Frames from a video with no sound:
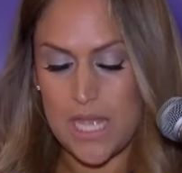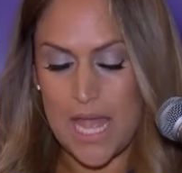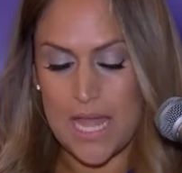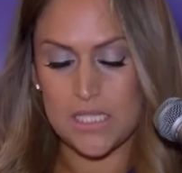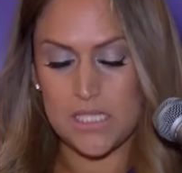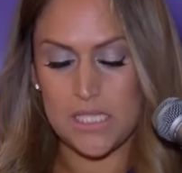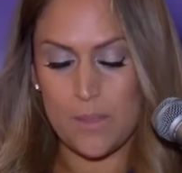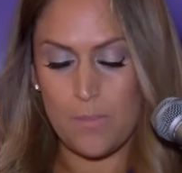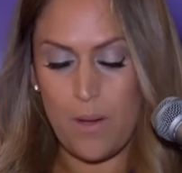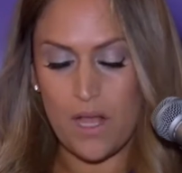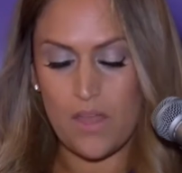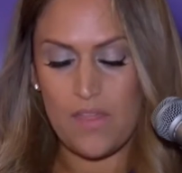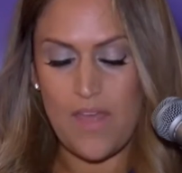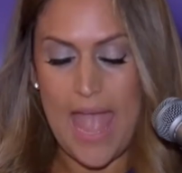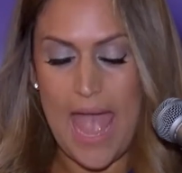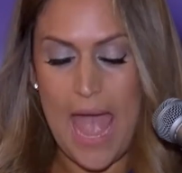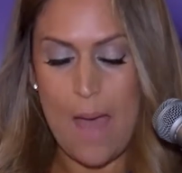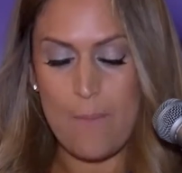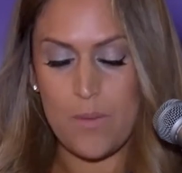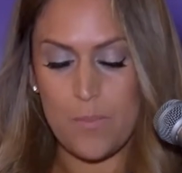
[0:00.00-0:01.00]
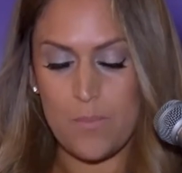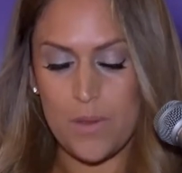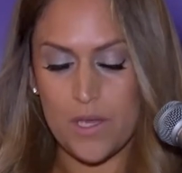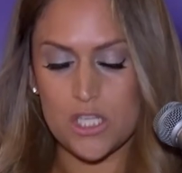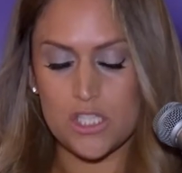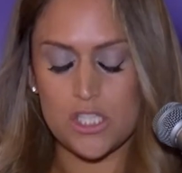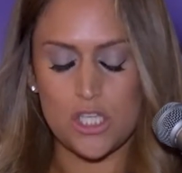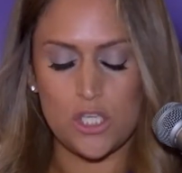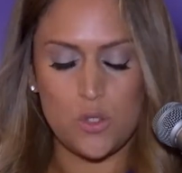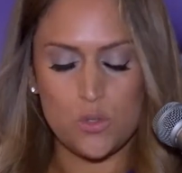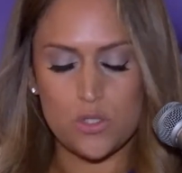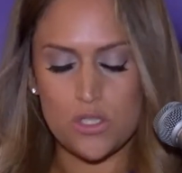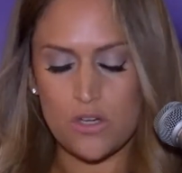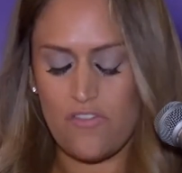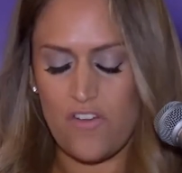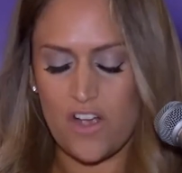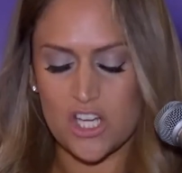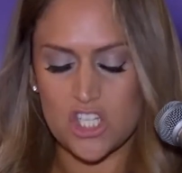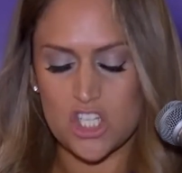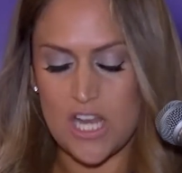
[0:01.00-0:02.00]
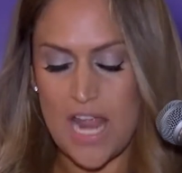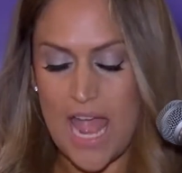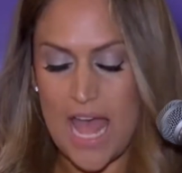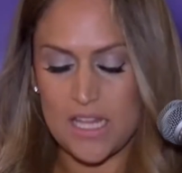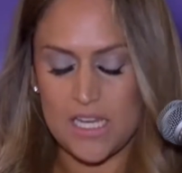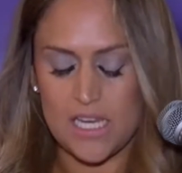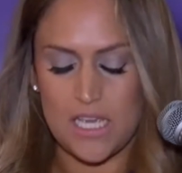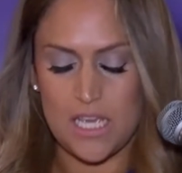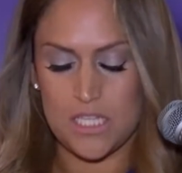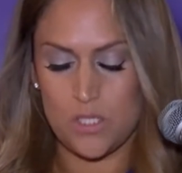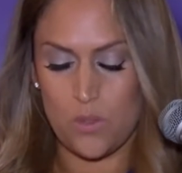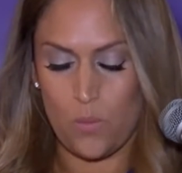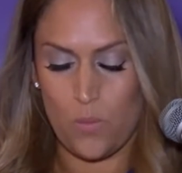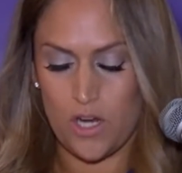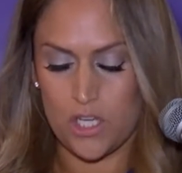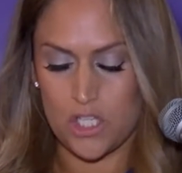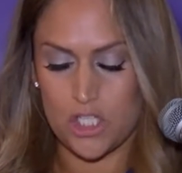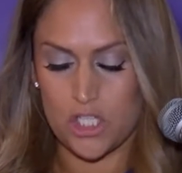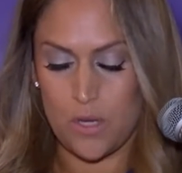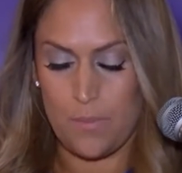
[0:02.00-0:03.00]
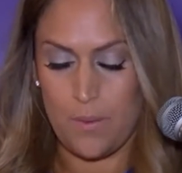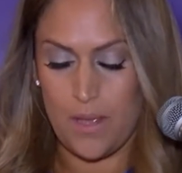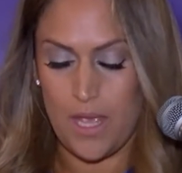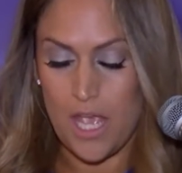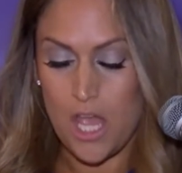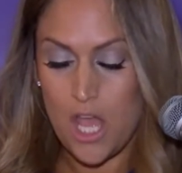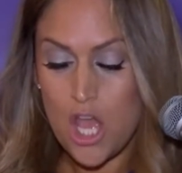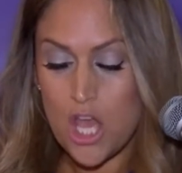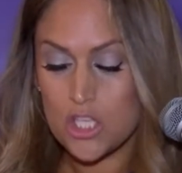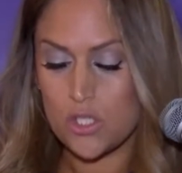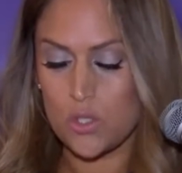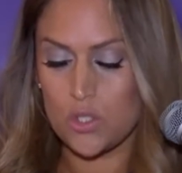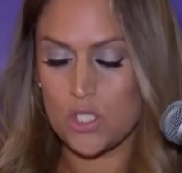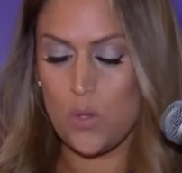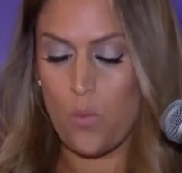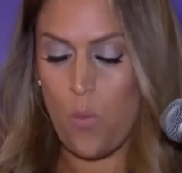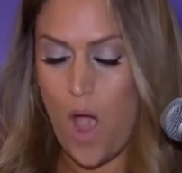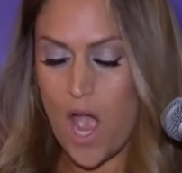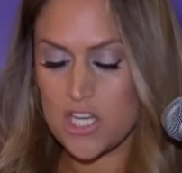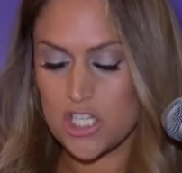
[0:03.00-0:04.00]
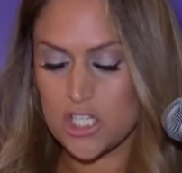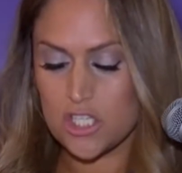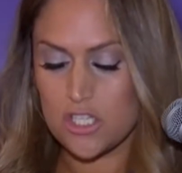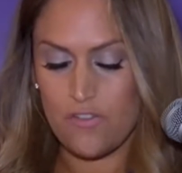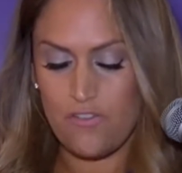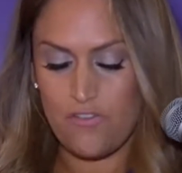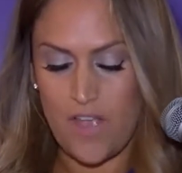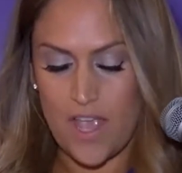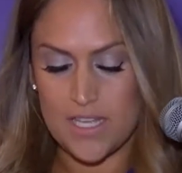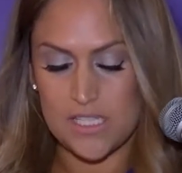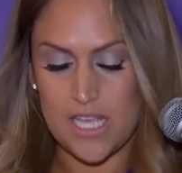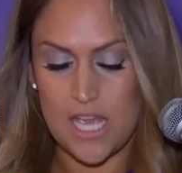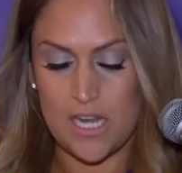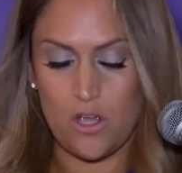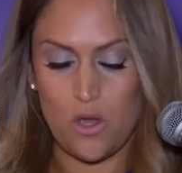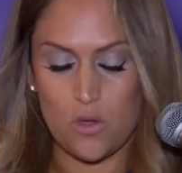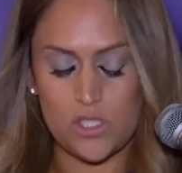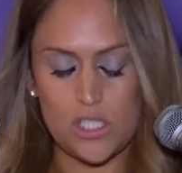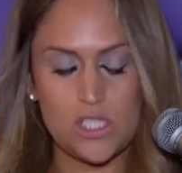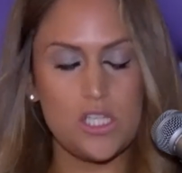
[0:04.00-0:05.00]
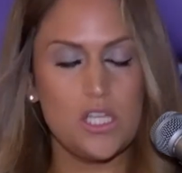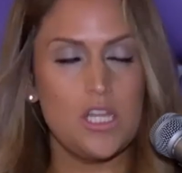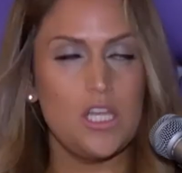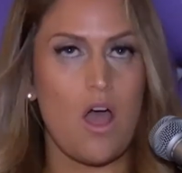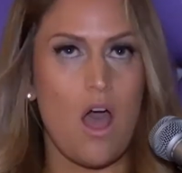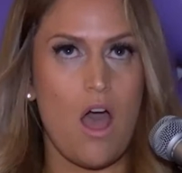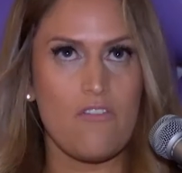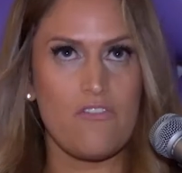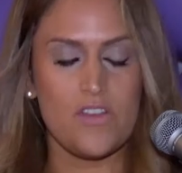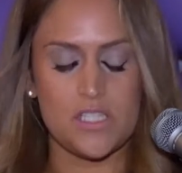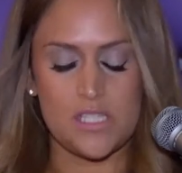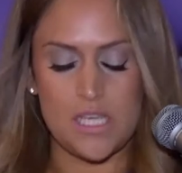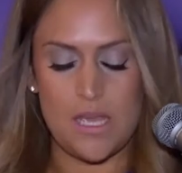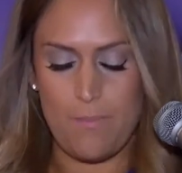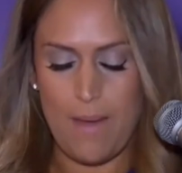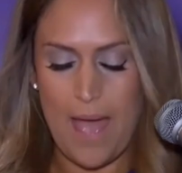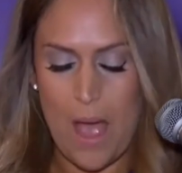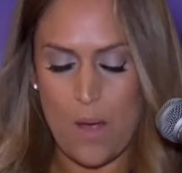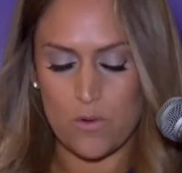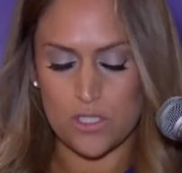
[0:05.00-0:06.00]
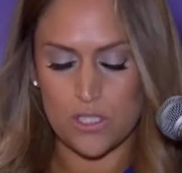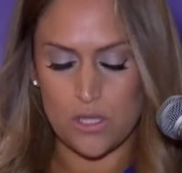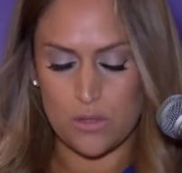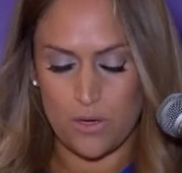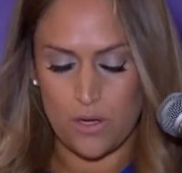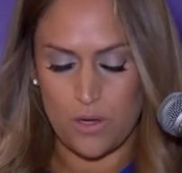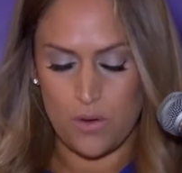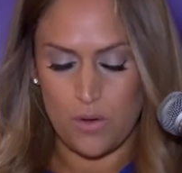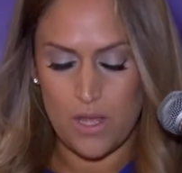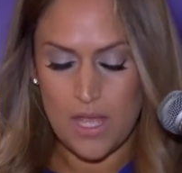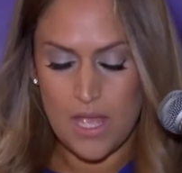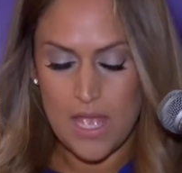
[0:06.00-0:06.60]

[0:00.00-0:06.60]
and debug the app because the user functionality isn't where it should be. So she washes her face and goes into the office and powers through.